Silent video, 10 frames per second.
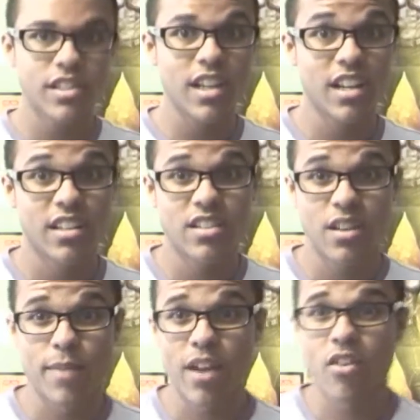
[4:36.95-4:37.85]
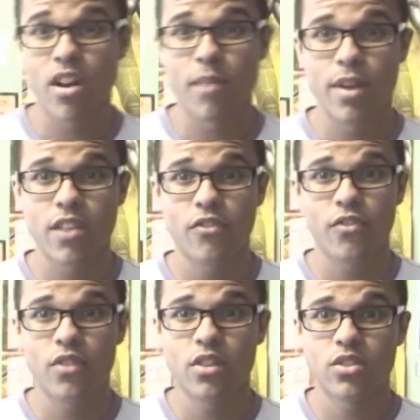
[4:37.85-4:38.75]
stealing is still a bad crime, but
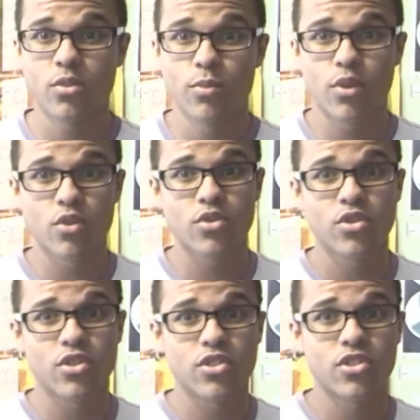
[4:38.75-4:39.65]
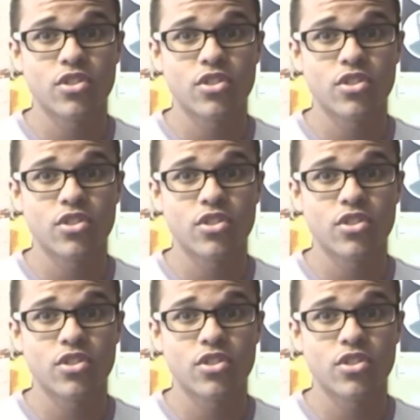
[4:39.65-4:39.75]
if someone goes to